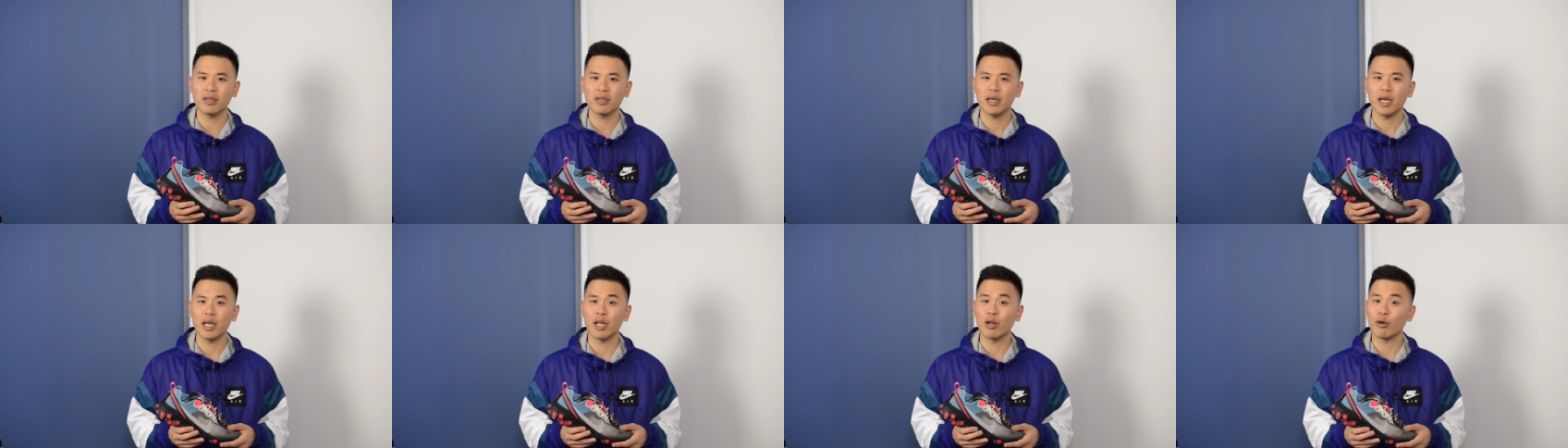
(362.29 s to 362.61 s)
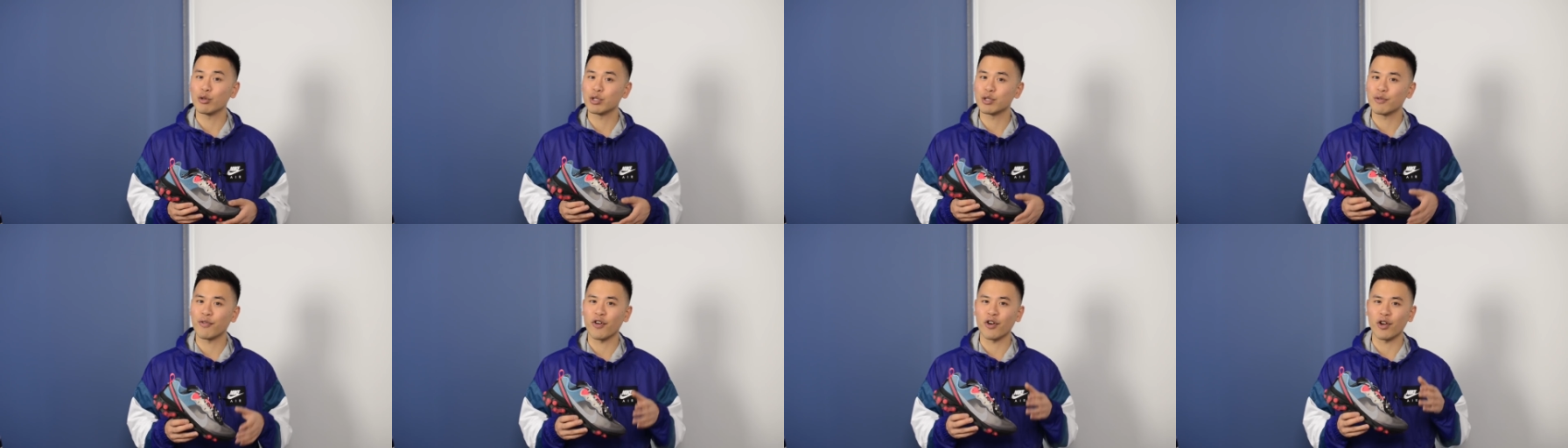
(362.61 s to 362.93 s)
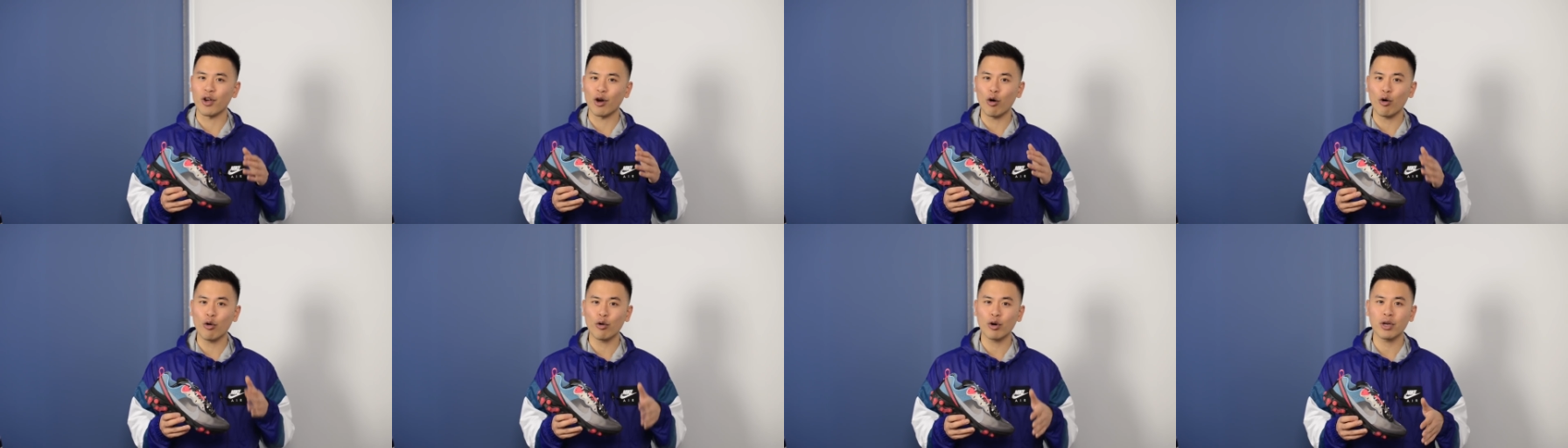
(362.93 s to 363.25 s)
and it was a
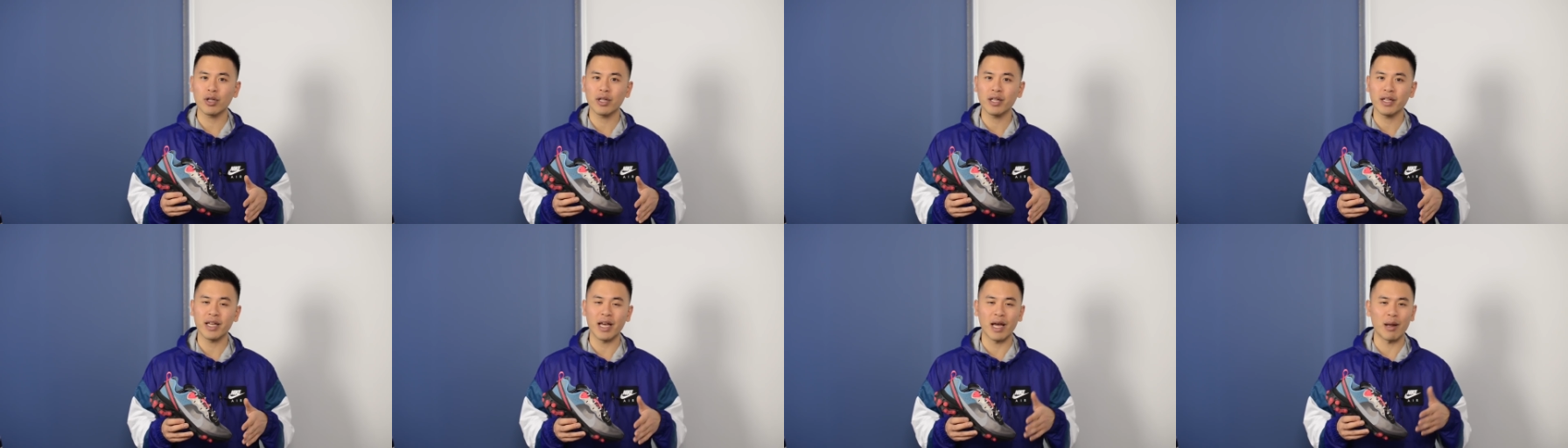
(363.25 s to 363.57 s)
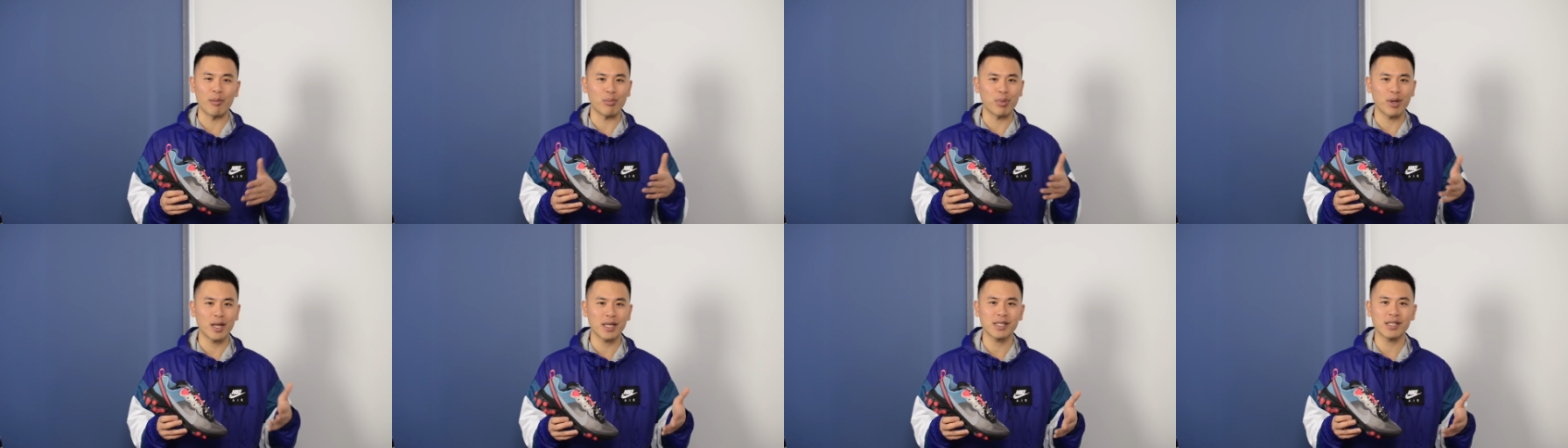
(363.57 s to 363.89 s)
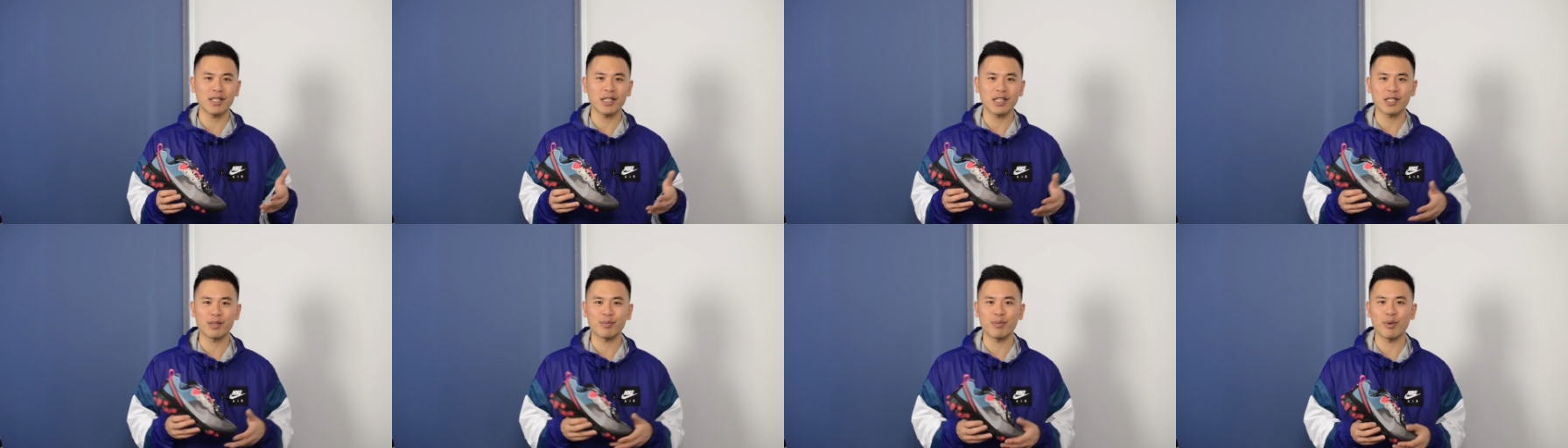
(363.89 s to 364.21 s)
very orderly and
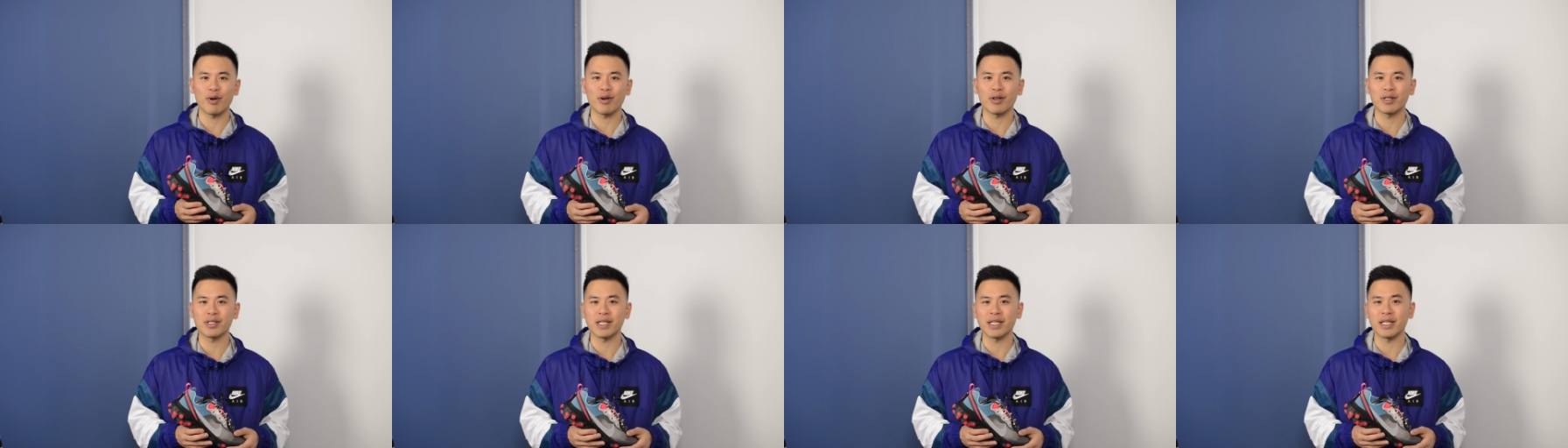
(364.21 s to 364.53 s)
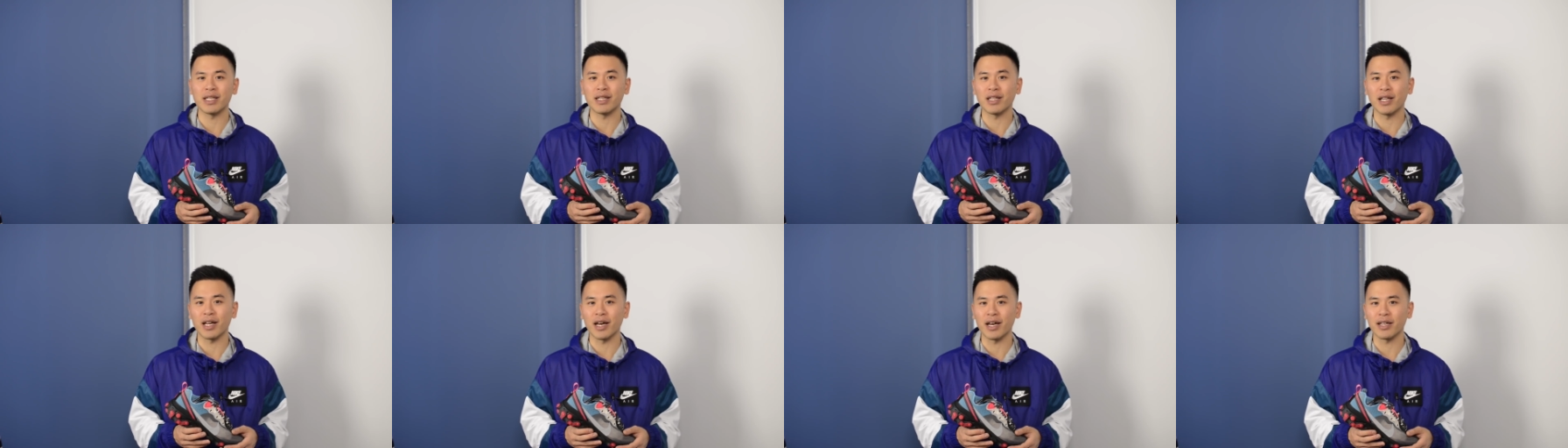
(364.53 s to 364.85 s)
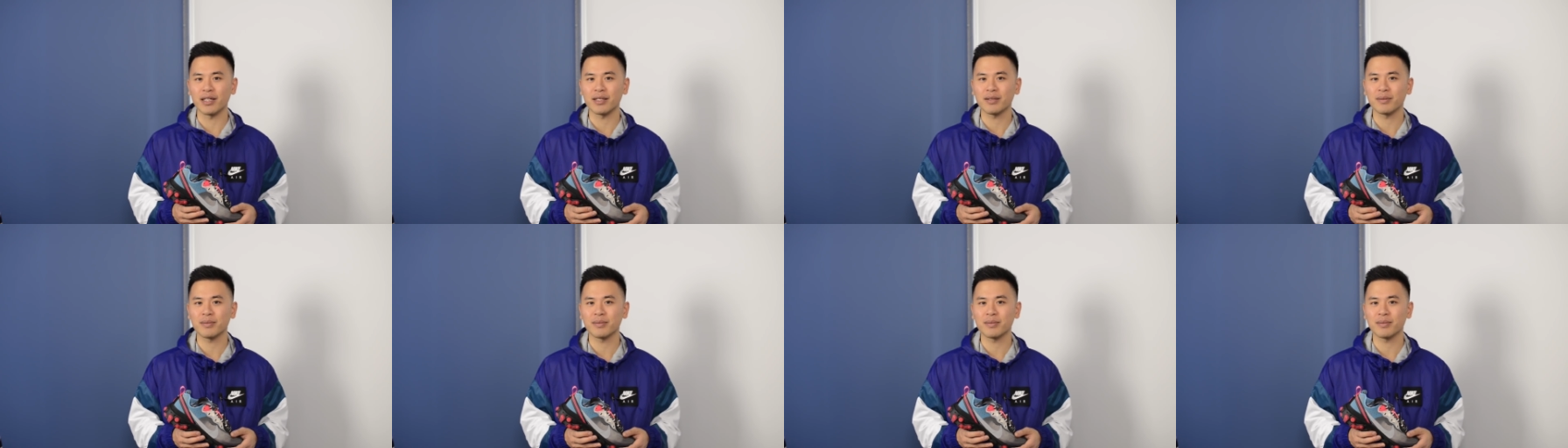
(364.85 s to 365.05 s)
pleasant experience in line.